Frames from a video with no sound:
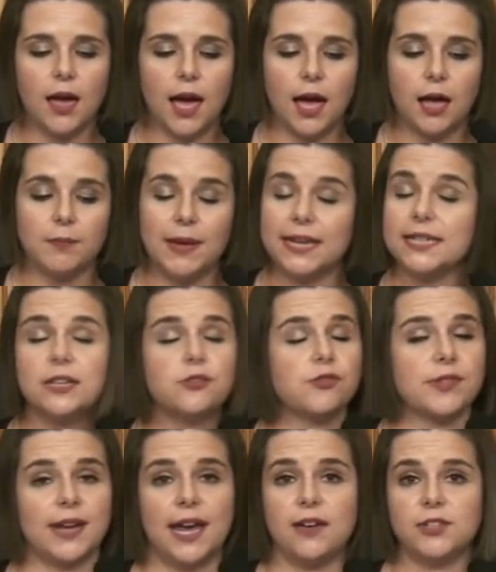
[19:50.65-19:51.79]
Uh, many teachers
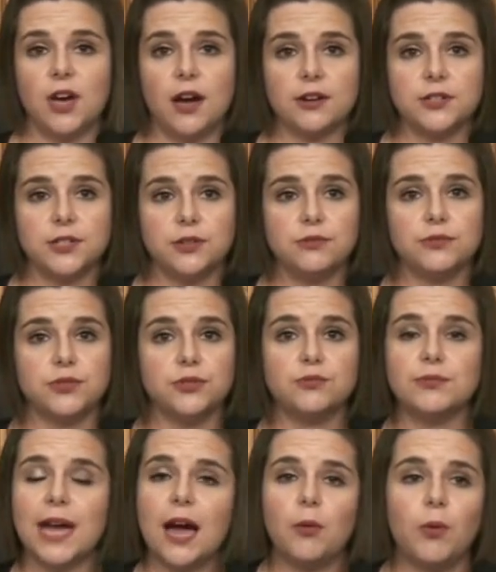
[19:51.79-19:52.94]
that I've talked to do
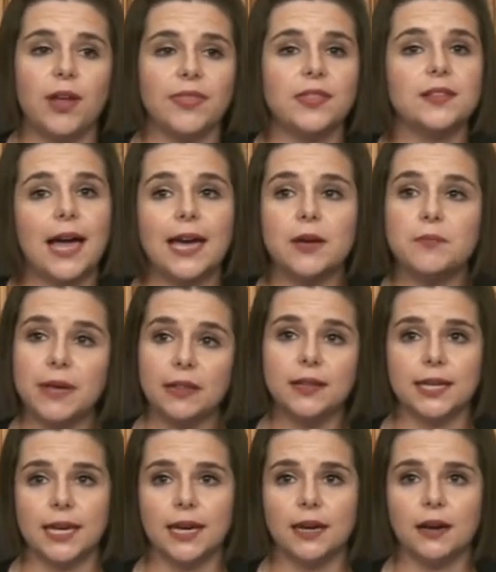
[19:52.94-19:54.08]
not want the
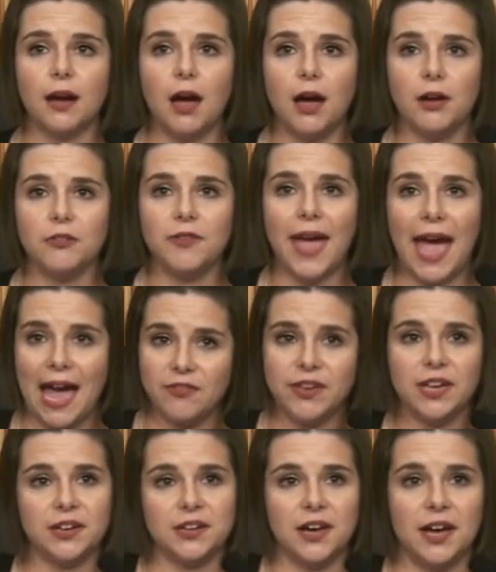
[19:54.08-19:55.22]
liability of
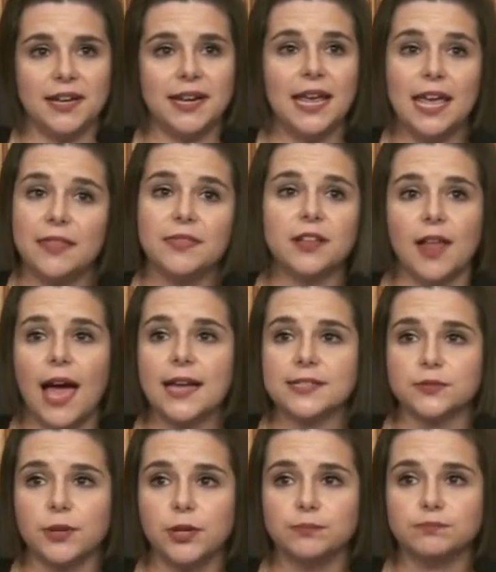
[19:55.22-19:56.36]
having a gun in the
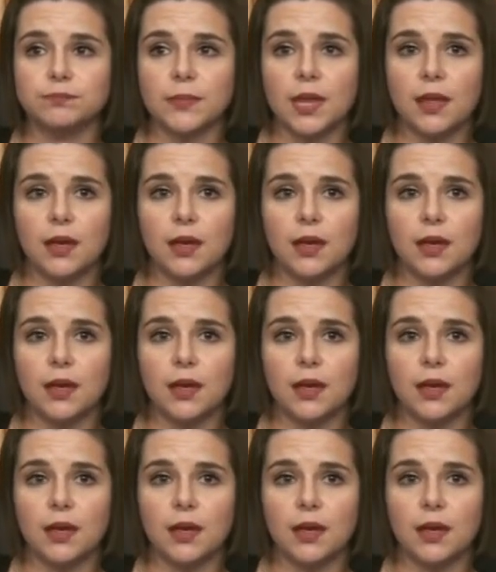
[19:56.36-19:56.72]
classroom.